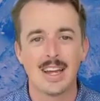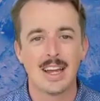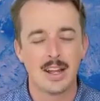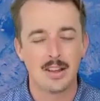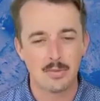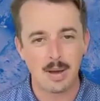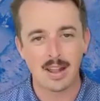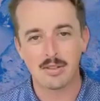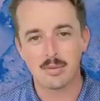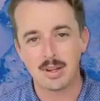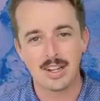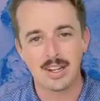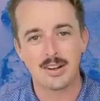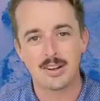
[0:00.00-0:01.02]
It's been
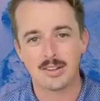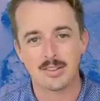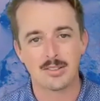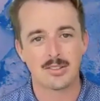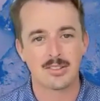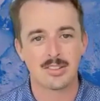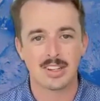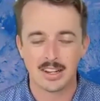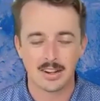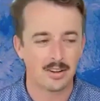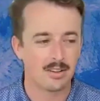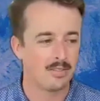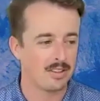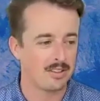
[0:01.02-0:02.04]
three years here
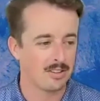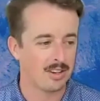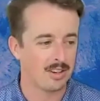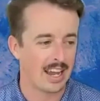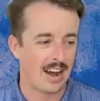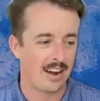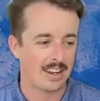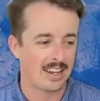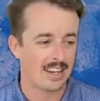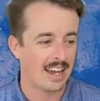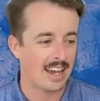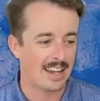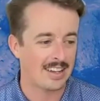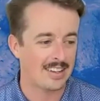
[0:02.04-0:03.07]
in Ventura County,
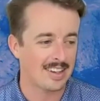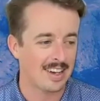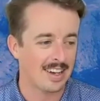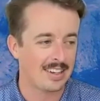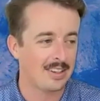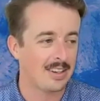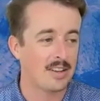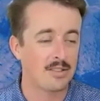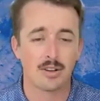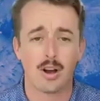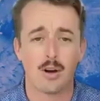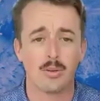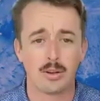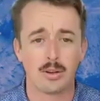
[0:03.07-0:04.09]
and uh, you guys are
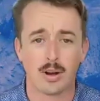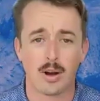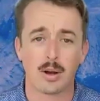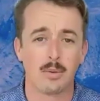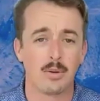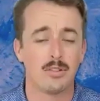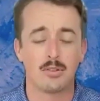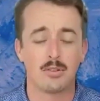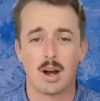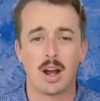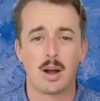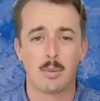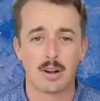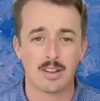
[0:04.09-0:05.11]
only growing, which is
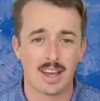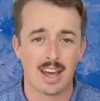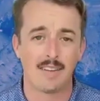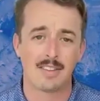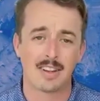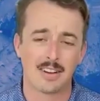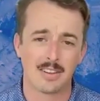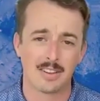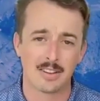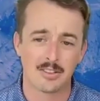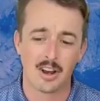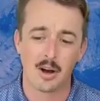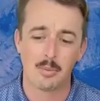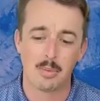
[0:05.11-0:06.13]
why I wanted to have you here on the show.